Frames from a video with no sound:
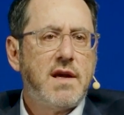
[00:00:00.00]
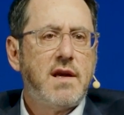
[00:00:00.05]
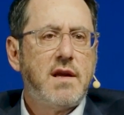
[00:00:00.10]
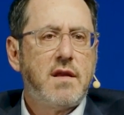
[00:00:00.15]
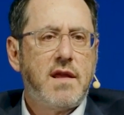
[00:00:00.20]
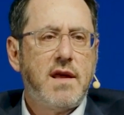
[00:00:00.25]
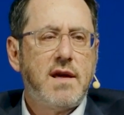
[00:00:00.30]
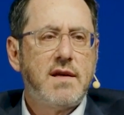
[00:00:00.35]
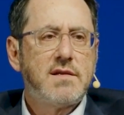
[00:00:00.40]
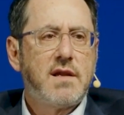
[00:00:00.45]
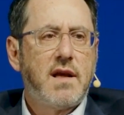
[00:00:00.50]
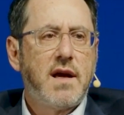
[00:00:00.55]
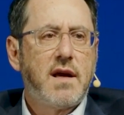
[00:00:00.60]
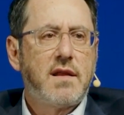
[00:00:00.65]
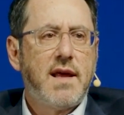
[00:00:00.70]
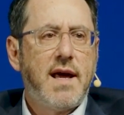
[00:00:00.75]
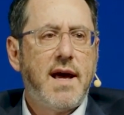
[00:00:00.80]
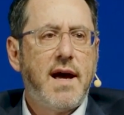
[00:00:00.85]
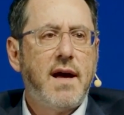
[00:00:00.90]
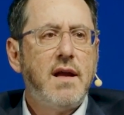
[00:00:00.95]
things
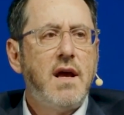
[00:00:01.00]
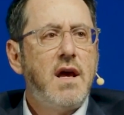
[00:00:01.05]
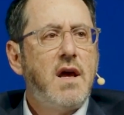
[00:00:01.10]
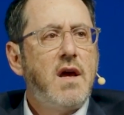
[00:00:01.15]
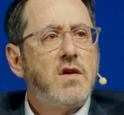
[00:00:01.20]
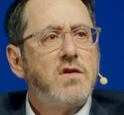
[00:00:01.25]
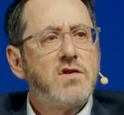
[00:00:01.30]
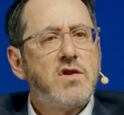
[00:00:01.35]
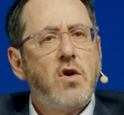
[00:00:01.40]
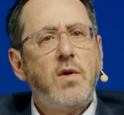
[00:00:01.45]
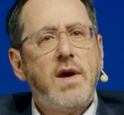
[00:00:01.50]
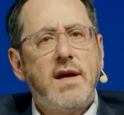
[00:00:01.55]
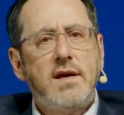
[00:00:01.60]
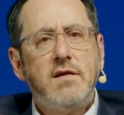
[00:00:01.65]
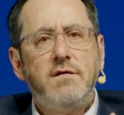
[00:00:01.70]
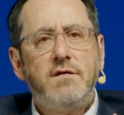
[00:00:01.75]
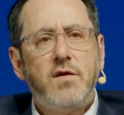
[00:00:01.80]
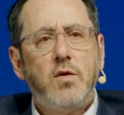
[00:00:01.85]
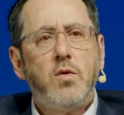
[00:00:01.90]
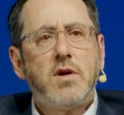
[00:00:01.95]
like that. So
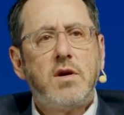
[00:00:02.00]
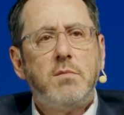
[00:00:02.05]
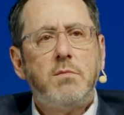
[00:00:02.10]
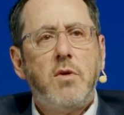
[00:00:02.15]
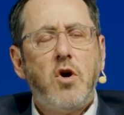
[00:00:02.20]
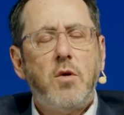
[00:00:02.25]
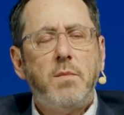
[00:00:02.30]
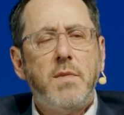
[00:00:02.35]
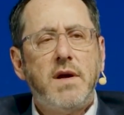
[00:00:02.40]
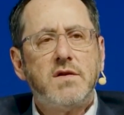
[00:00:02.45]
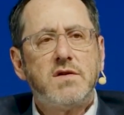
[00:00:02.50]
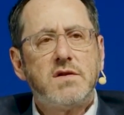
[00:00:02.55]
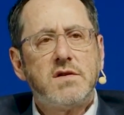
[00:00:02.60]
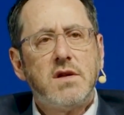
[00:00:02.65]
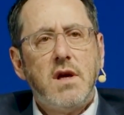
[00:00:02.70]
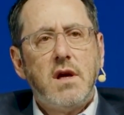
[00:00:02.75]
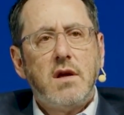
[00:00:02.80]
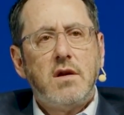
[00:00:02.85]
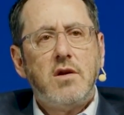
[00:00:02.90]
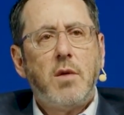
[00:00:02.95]
in VUCA
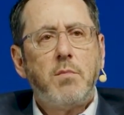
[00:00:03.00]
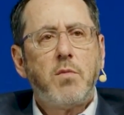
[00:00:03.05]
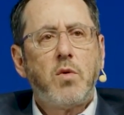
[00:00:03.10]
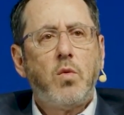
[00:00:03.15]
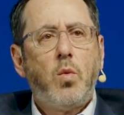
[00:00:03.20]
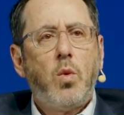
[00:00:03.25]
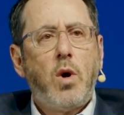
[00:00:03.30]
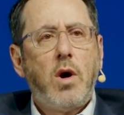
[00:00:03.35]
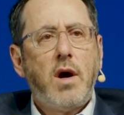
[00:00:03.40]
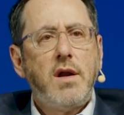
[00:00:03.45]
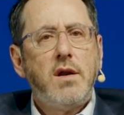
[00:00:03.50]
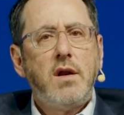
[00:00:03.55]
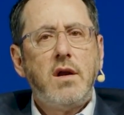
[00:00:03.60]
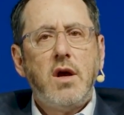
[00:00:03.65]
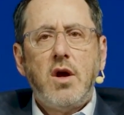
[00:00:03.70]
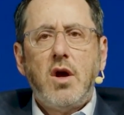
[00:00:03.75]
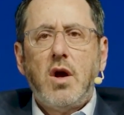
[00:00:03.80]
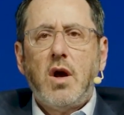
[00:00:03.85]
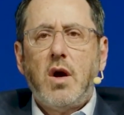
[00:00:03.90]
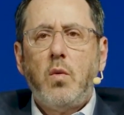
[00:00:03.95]
moments, number one,
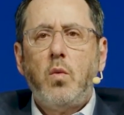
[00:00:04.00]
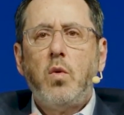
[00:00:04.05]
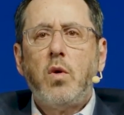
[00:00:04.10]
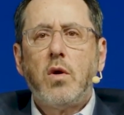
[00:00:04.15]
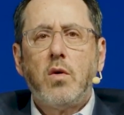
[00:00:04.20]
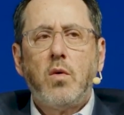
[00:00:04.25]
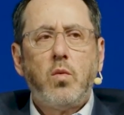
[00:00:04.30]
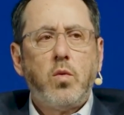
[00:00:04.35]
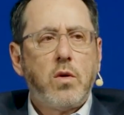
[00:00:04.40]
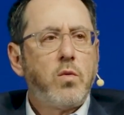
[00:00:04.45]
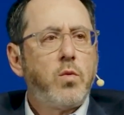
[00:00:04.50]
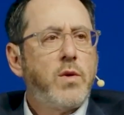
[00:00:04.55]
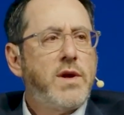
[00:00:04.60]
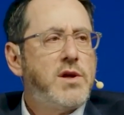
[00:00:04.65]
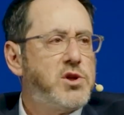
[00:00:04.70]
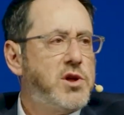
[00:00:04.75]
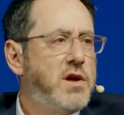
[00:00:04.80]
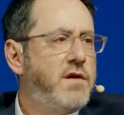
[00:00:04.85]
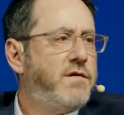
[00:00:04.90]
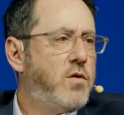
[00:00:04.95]
we're
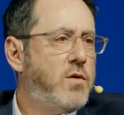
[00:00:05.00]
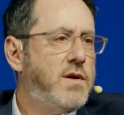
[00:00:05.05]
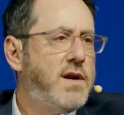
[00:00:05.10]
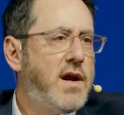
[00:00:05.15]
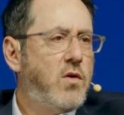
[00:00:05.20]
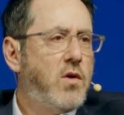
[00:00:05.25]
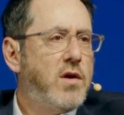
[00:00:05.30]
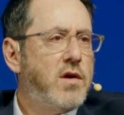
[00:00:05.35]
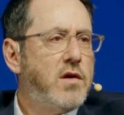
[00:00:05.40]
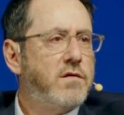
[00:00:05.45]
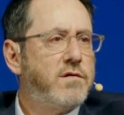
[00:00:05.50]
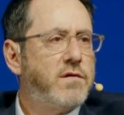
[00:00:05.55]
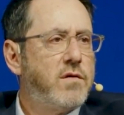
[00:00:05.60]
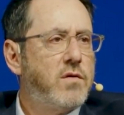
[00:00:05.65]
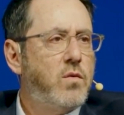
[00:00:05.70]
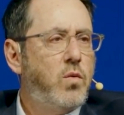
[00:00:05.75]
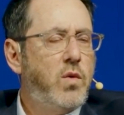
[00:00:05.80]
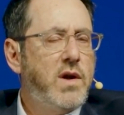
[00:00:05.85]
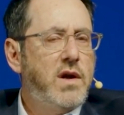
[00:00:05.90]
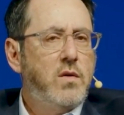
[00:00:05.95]
reaching for narrative.
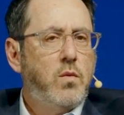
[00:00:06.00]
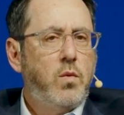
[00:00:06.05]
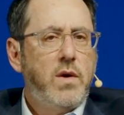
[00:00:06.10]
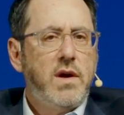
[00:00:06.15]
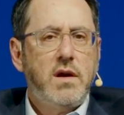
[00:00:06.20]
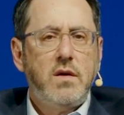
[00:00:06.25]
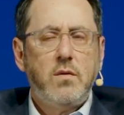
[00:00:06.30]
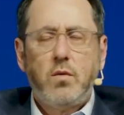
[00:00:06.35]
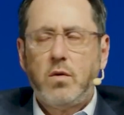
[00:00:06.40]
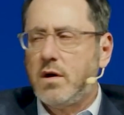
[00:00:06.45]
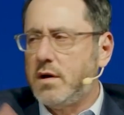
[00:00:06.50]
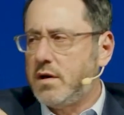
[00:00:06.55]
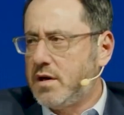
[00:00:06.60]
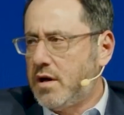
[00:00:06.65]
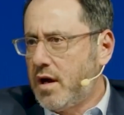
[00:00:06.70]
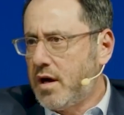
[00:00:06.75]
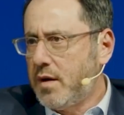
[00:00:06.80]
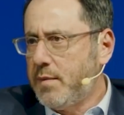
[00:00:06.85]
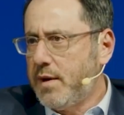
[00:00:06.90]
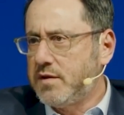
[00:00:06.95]
We're going to
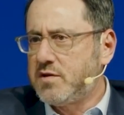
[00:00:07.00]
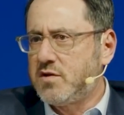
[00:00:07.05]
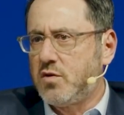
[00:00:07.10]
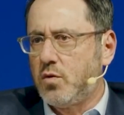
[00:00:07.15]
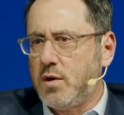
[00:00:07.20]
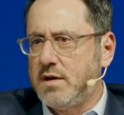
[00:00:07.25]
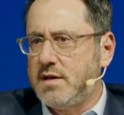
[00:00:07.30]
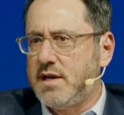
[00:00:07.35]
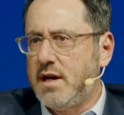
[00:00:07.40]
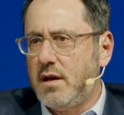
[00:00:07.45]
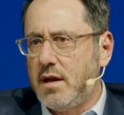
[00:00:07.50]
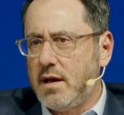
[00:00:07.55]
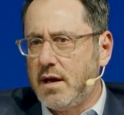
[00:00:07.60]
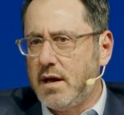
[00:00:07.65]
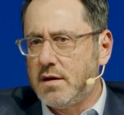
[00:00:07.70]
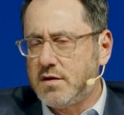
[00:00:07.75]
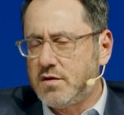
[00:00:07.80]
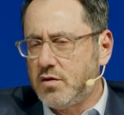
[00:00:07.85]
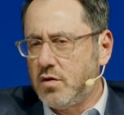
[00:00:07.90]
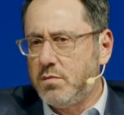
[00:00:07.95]
talk about
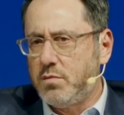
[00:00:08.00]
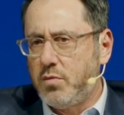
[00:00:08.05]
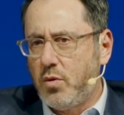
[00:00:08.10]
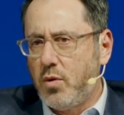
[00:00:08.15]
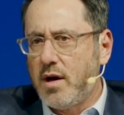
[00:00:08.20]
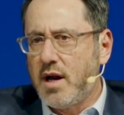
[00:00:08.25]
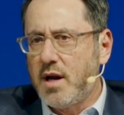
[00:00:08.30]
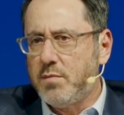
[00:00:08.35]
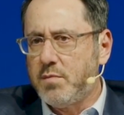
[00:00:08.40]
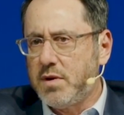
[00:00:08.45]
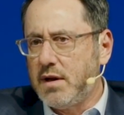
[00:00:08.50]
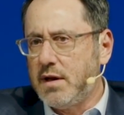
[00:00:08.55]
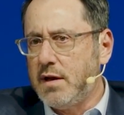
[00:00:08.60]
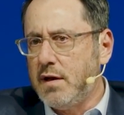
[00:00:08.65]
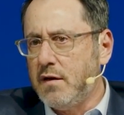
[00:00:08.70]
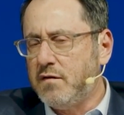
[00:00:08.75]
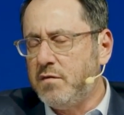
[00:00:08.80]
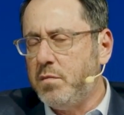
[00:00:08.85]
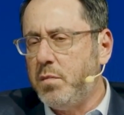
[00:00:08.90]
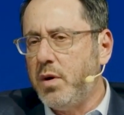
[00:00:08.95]
storytelling at a certain point, I
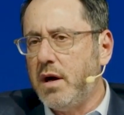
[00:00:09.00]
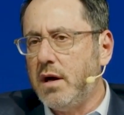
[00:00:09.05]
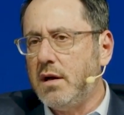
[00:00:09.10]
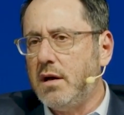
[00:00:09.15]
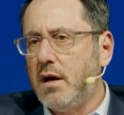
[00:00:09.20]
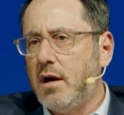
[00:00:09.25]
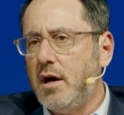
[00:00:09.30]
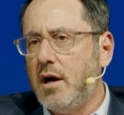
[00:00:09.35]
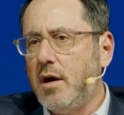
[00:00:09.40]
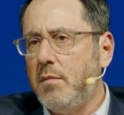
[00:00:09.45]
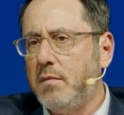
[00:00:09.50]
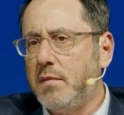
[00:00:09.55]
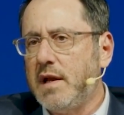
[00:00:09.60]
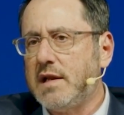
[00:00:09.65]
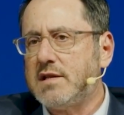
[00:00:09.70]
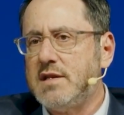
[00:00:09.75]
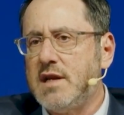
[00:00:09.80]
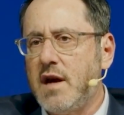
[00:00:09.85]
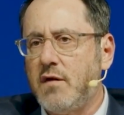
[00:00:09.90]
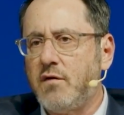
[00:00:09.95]
believe, but
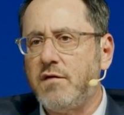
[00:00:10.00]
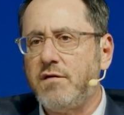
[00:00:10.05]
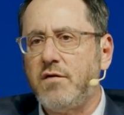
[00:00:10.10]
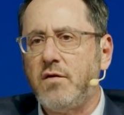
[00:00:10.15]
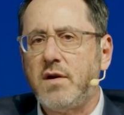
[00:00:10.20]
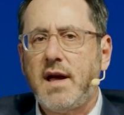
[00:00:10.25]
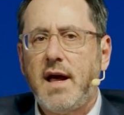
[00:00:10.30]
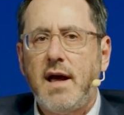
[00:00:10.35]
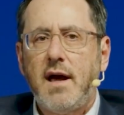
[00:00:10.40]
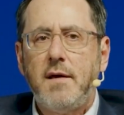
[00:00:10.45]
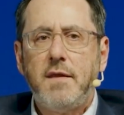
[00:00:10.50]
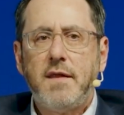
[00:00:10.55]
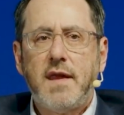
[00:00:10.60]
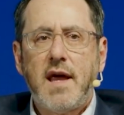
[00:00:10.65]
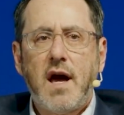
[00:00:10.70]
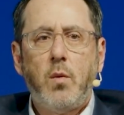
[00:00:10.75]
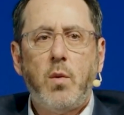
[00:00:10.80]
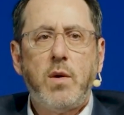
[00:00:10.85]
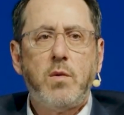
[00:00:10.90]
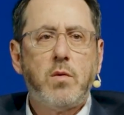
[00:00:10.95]
let's never forget
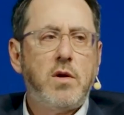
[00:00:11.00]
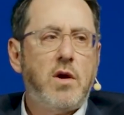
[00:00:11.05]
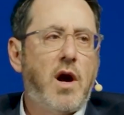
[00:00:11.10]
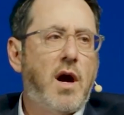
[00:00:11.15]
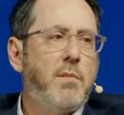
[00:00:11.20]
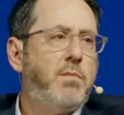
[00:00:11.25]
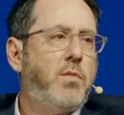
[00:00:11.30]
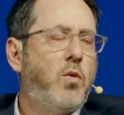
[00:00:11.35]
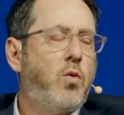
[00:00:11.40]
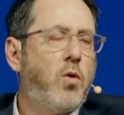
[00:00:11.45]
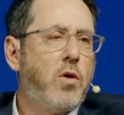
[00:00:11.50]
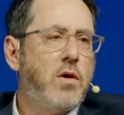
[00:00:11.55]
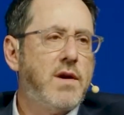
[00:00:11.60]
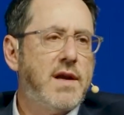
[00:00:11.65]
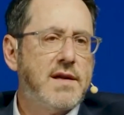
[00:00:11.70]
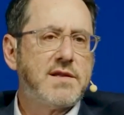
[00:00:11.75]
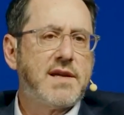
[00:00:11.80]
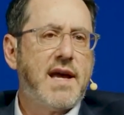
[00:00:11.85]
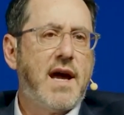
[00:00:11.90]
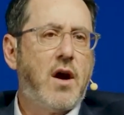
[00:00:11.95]
that we were not
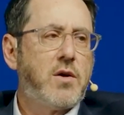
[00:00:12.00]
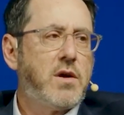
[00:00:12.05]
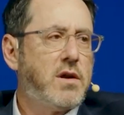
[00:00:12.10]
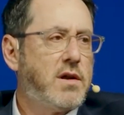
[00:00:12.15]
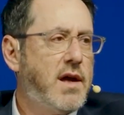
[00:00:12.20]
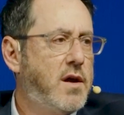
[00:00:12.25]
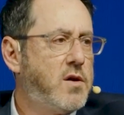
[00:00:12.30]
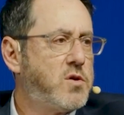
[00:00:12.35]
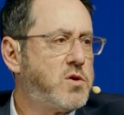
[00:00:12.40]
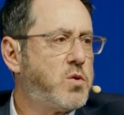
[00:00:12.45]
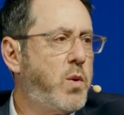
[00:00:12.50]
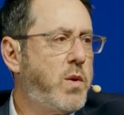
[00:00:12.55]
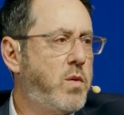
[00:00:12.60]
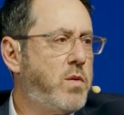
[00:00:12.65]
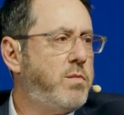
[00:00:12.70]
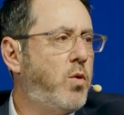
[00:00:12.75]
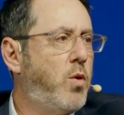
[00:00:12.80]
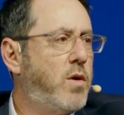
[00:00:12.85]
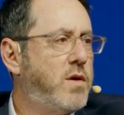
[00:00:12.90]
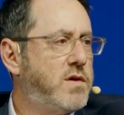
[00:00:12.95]
born as calculators, we
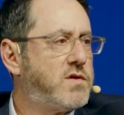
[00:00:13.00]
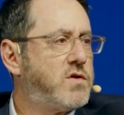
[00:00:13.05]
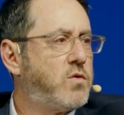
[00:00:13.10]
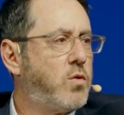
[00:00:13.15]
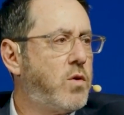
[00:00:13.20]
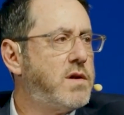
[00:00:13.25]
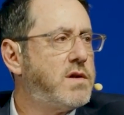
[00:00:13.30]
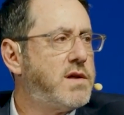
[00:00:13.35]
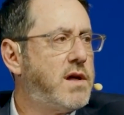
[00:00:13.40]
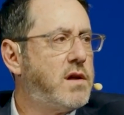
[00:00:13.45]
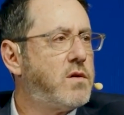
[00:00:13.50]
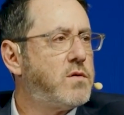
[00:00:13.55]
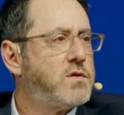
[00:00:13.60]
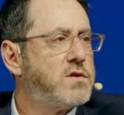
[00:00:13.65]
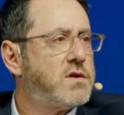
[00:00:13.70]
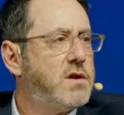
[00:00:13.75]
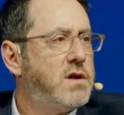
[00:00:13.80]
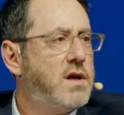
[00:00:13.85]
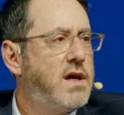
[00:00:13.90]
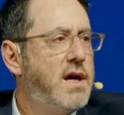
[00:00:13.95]
were born as
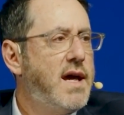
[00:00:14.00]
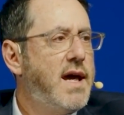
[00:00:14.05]
storytellers.